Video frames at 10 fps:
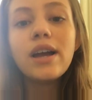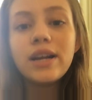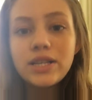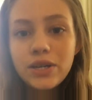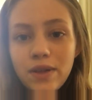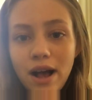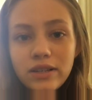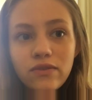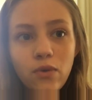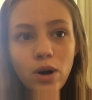In
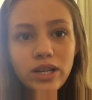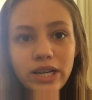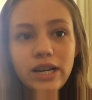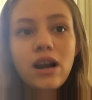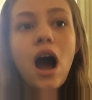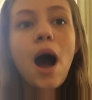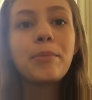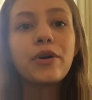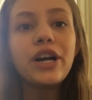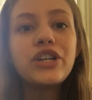2014,
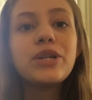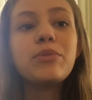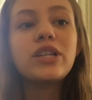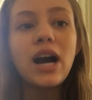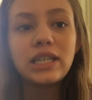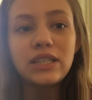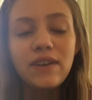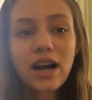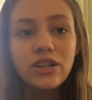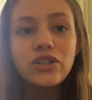Operation
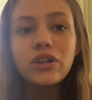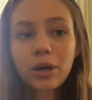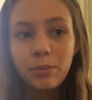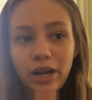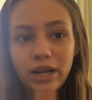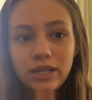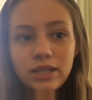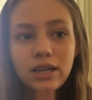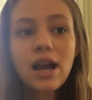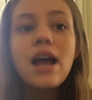Protective Edge took
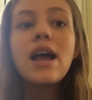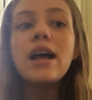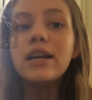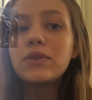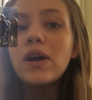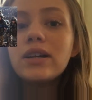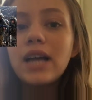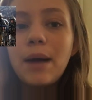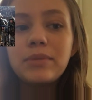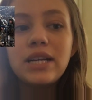place. Israel
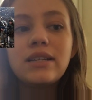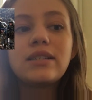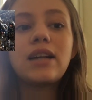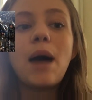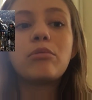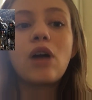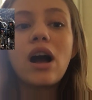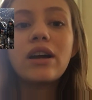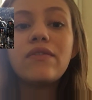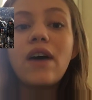attempted to stop
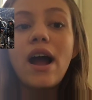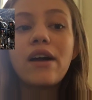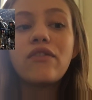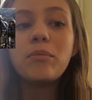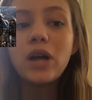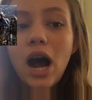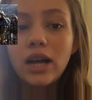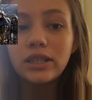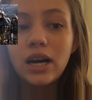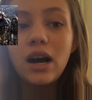rocket fire from
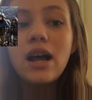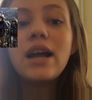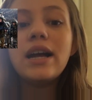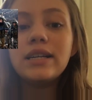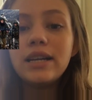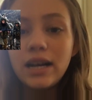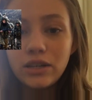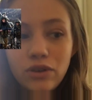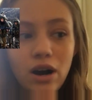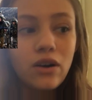Gaza into
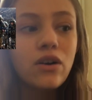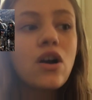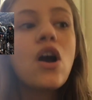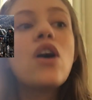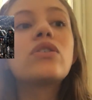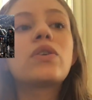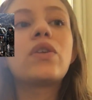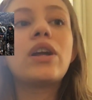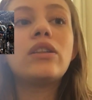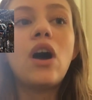Israel, so
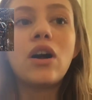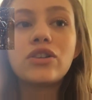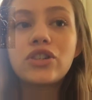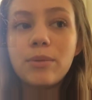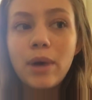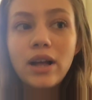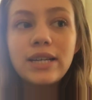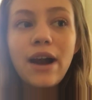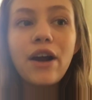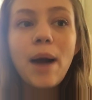they launched a
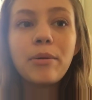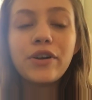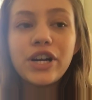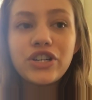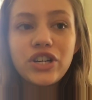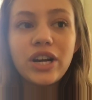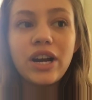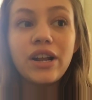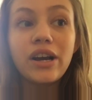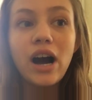military operation
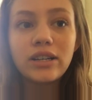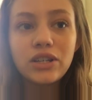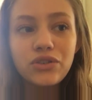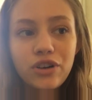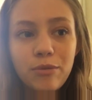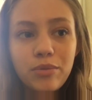in the Gaza Strip.